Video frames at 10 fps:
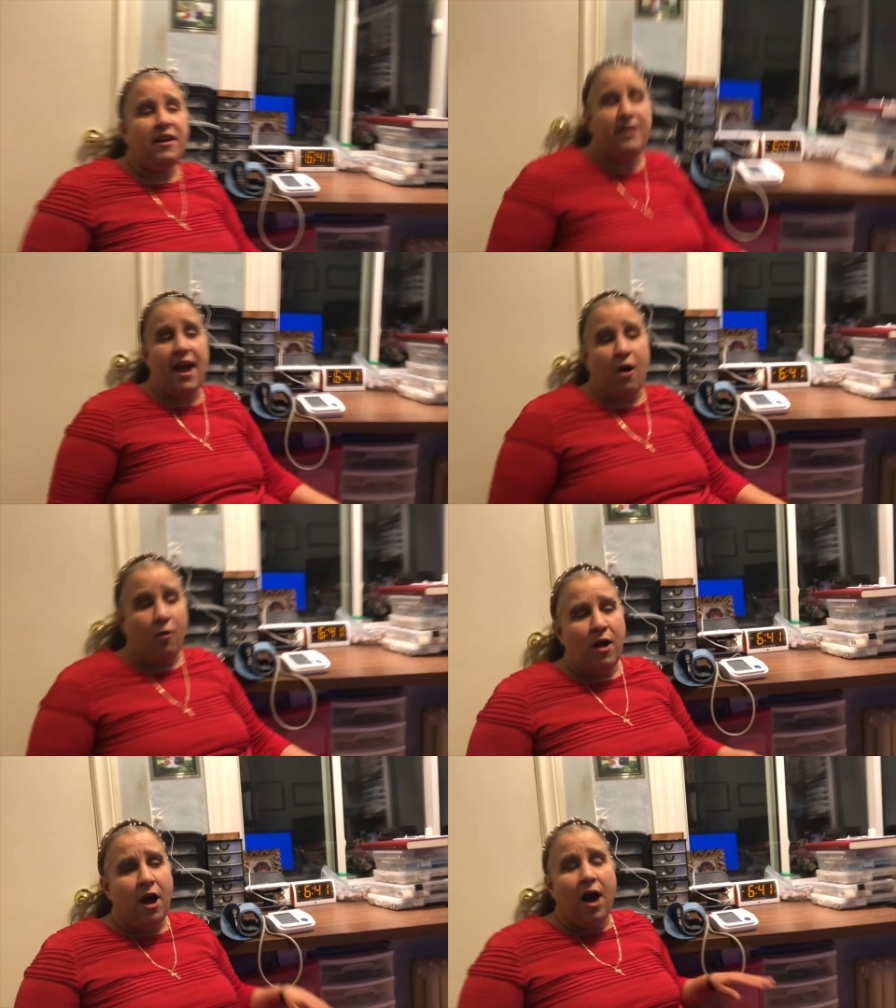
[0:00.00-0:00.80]
Now,
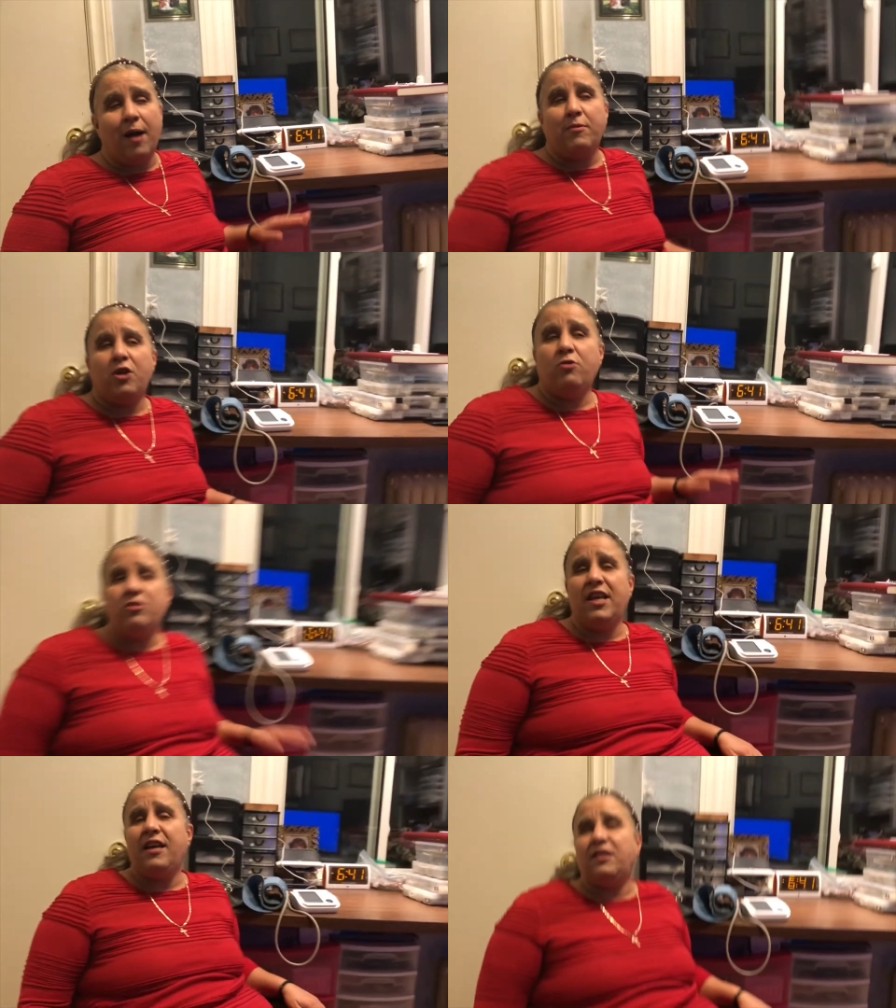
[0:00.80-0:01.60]
I'm
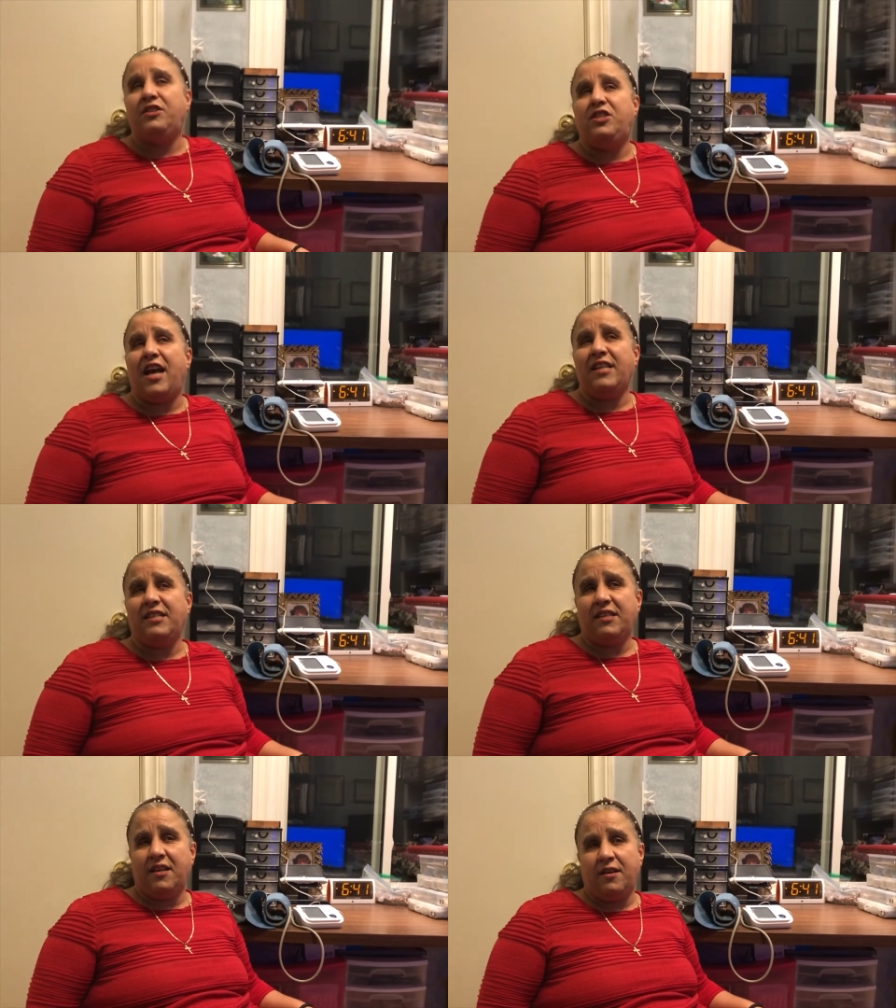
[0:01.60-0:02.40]
using a
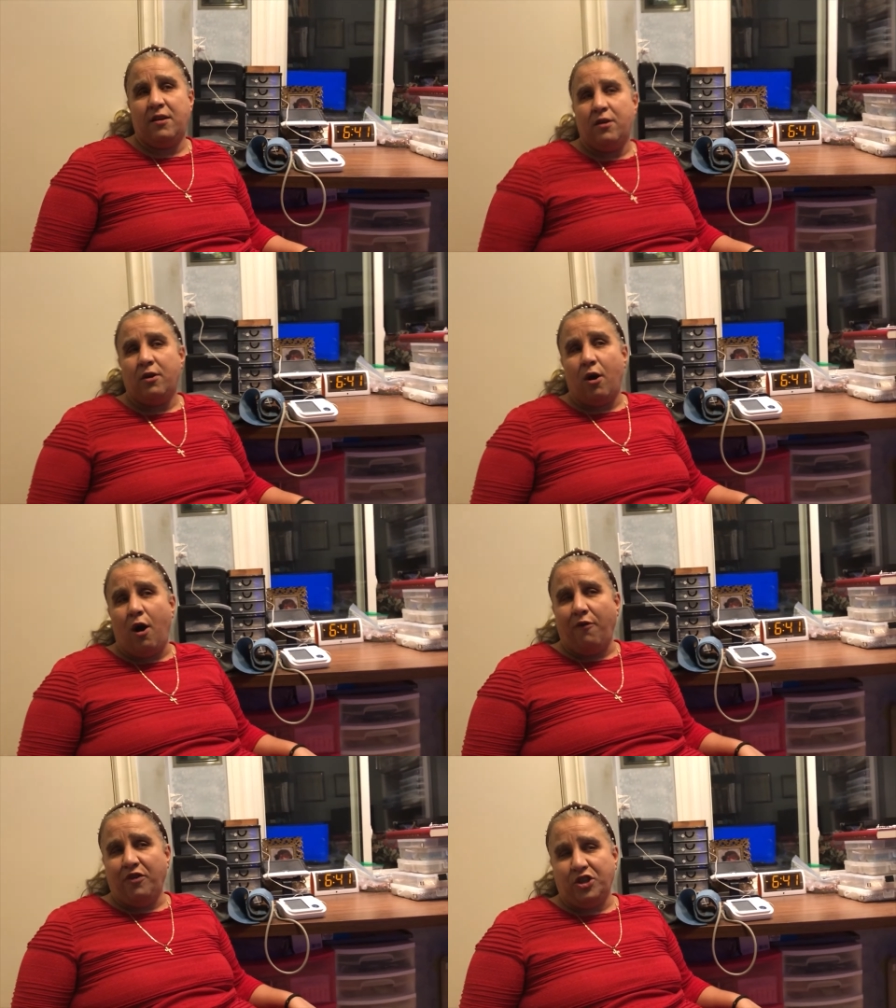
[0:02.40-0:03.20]
desk
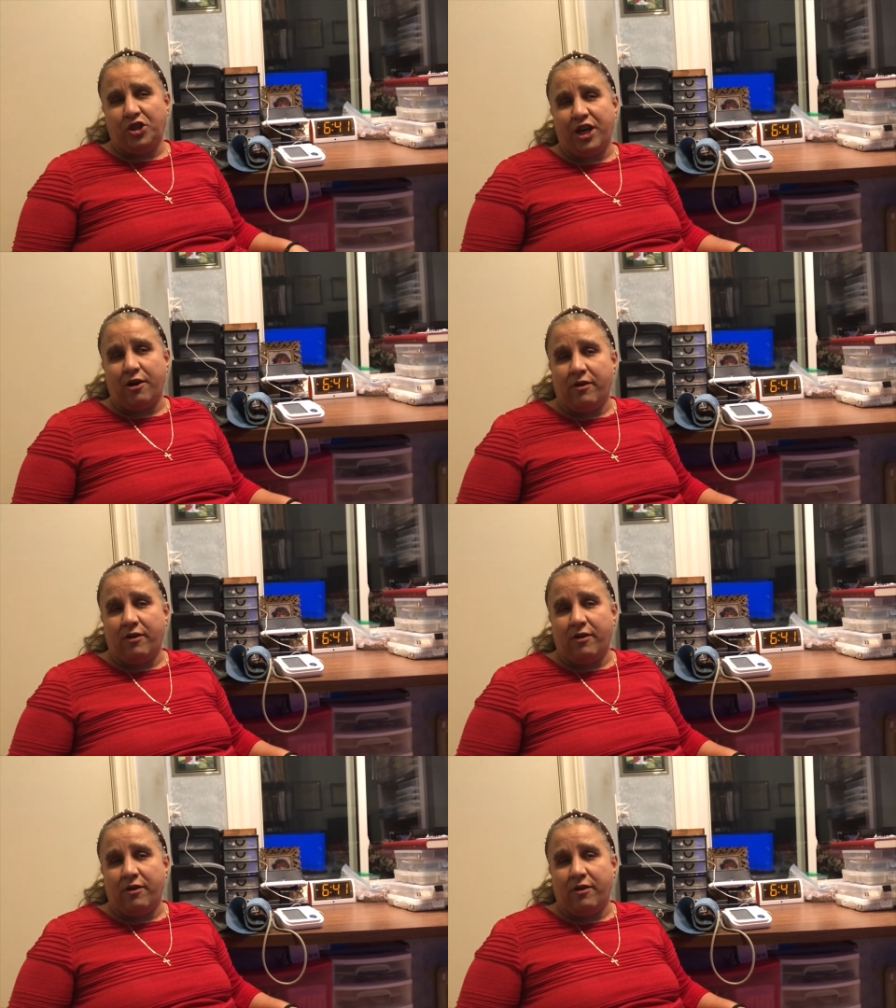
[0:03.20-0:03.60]
office chair.